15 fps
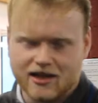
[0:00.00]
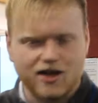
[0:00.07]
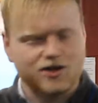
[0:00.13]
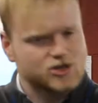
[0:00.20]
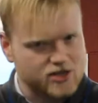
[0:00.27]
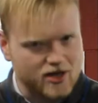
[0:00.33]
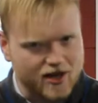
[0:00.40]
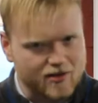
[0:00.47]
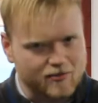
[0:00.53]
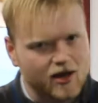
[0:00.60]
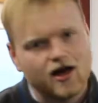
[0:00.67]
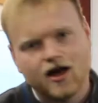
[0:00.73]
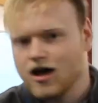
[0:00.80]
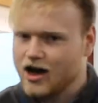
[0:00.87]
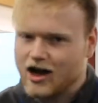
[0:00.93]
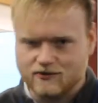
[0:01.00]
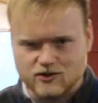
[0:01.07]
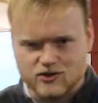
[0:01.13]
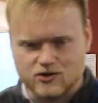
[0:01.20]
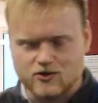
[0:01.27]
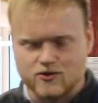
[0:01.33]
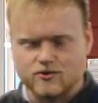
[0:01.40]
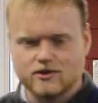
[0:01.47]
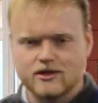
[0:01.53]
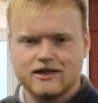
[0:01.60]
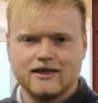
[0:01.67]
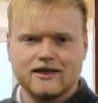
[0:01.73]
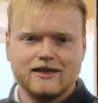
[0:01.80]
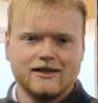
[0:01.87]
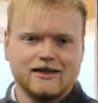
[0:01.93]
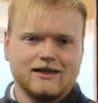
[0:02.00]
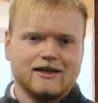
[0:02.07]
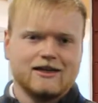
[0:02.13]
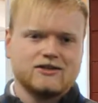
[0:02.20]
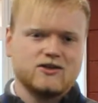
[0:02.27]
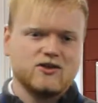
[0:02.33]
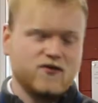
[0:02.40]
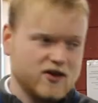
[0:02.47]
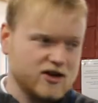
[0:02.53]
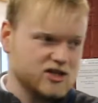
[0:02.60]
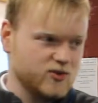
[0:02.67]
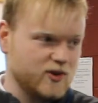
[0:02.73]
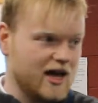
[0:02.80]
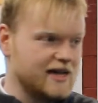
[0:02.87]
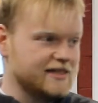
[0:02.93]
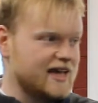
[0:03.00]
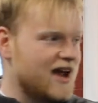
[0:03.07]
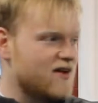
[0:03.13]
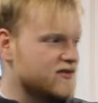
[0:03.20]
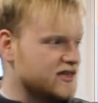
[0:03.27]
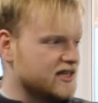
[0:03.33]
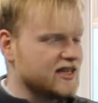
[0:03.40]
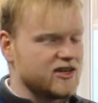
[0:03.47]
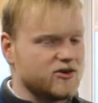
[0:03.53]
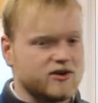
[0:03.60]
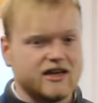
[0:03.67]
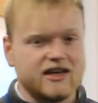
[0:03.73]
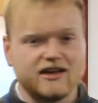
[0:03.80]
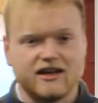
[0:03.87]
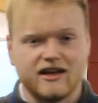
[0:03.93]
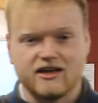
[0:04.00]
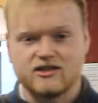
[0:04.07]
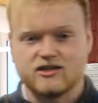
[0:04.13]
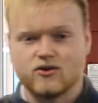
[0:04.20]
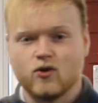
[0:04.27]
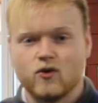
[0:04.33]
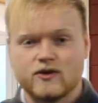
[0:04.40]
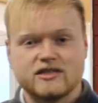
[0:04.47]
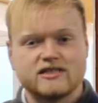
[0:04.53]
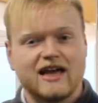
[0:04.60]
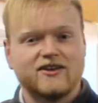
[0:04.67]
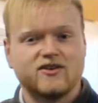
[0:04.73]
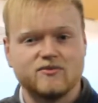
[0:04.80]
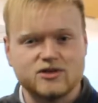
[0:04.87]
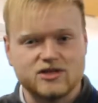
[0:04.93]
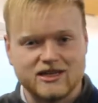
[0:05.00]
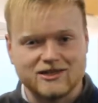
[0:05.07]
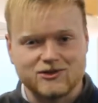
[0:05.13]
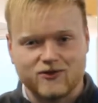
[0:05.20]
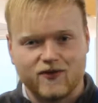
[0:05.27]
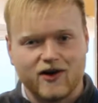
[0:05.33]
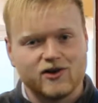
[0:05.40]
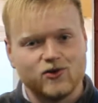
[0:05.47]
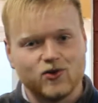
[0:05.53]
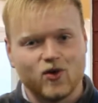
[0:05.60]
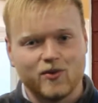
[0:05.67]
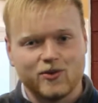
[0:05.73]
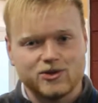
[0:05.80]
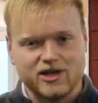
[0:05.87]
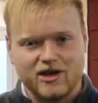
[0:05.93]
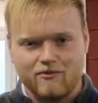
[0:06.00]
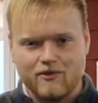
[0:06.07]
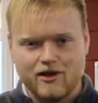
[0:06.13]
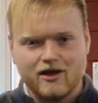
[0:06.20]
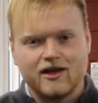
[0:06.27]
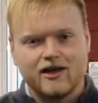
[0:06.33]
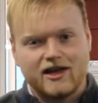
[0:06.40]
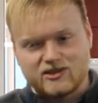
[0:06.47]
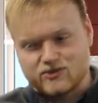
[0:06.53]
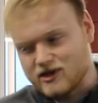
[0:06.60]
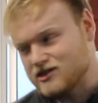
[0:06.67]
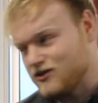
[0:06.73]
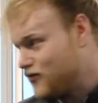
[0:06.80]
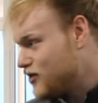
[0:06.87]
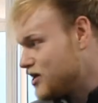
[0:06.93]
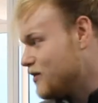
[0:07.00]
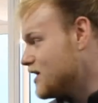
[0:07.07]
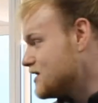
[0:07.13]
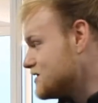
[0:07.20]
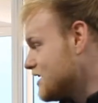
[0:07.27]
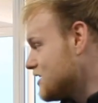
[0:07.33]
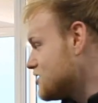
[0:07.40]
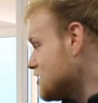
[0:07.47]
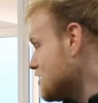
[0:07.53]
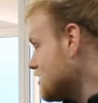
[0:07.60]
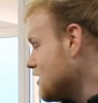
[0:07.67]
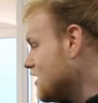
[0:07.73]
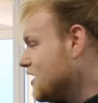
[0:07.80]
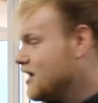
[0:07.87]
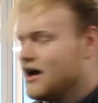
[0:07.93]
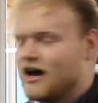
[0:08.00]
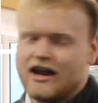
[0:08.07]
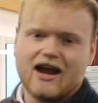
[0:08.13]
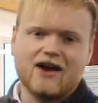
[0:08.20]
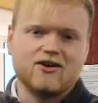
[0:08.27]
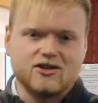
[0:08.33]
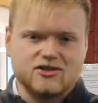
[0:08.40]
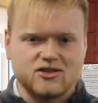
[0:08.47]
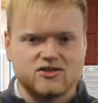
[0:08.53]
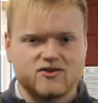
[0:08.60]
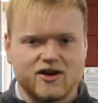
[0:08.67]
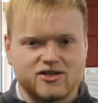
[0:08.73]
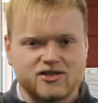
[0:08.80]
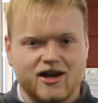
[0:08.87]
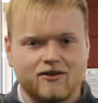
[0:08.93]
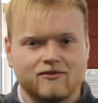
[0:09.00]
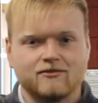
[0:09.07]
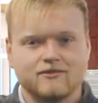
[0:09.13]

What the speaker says: lunchtime, after school. So the fitness suite has everything that you would need in it, so all the standard machines you'd find in a normal gym, as well as a free weight section and areas to stretch out.